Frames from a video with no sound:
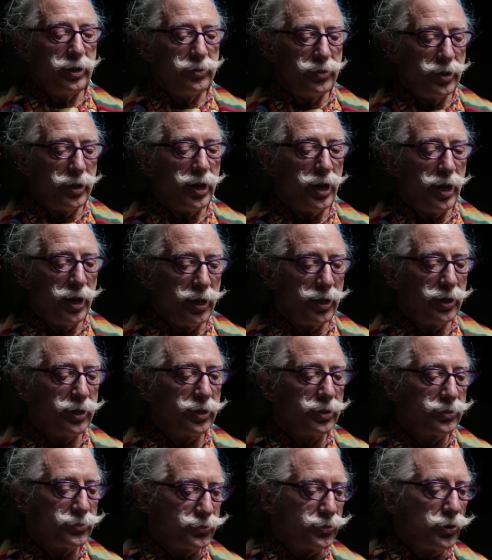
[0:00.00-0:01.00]
And that
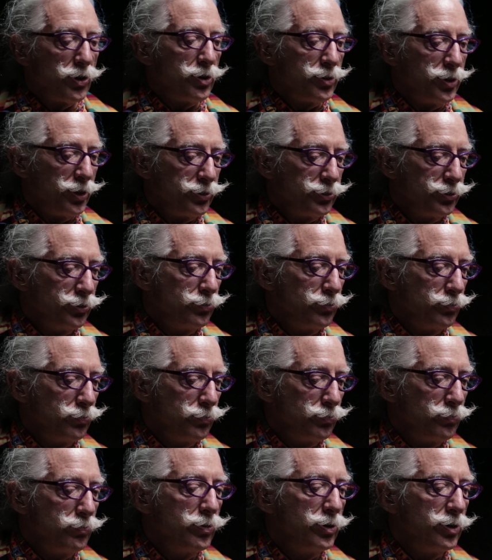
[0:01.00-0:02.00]
I saw that
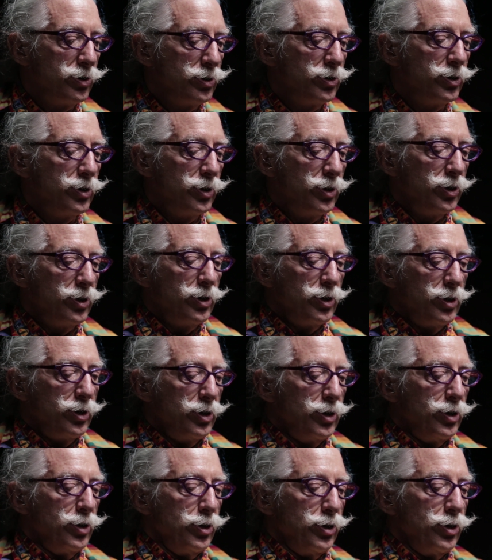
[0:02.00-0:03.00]
you
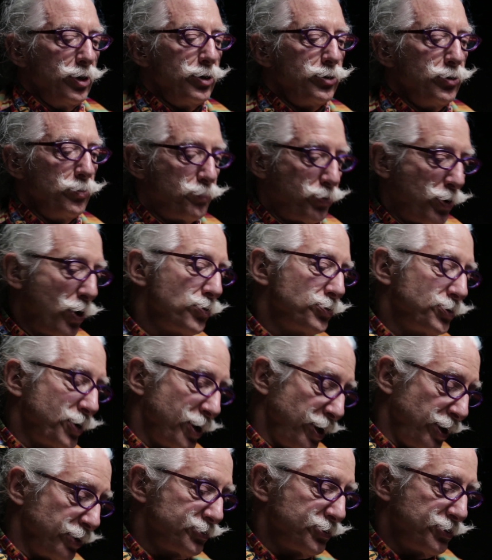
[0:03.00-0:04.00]

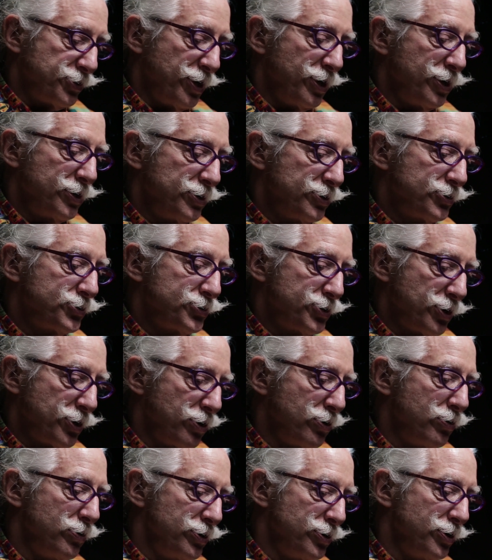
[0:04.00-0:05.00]
protest. And
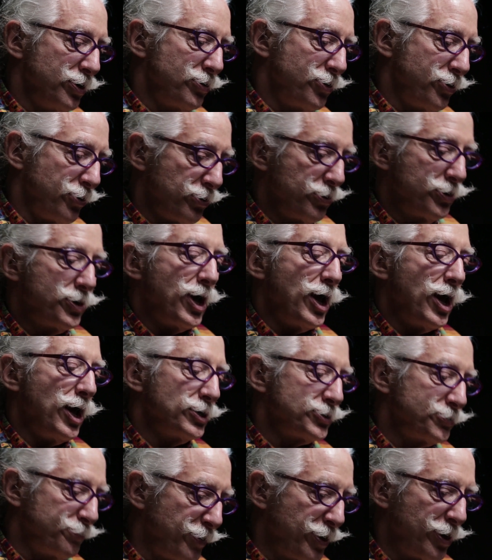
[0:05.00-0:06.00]
so in the 3rd
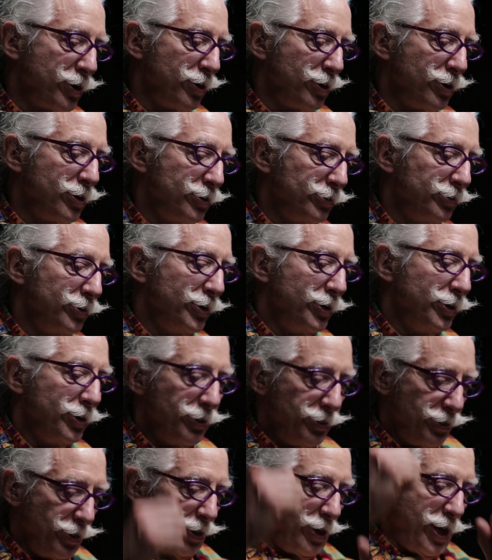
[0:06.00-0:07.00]
hospital,
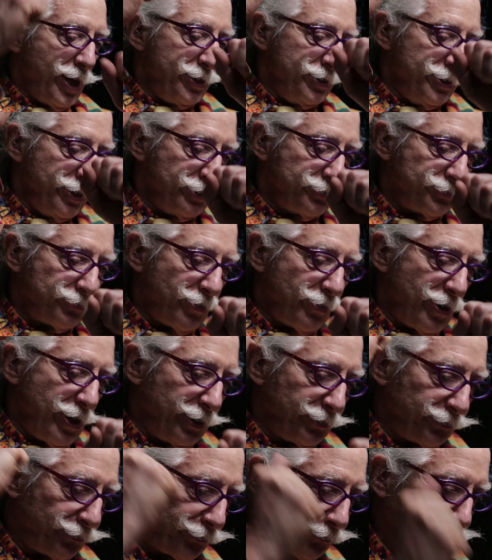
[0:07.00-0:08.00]
the lightning
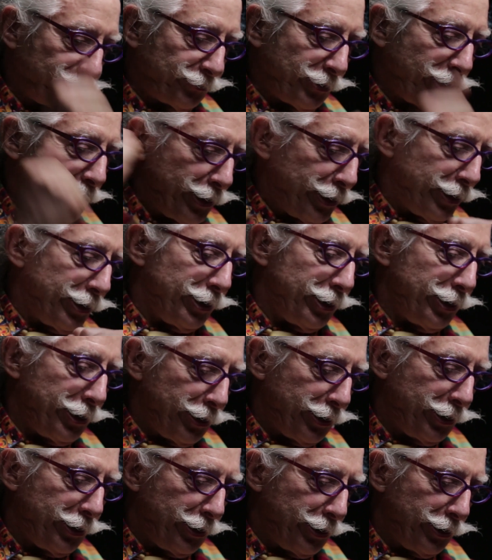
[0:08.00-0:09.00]
strikes,
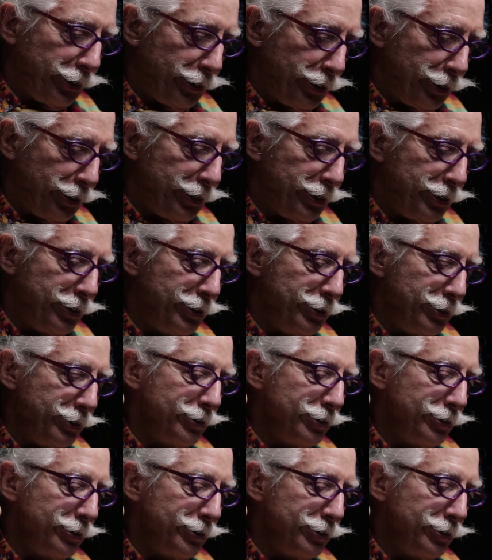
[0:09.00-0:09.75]
diddy!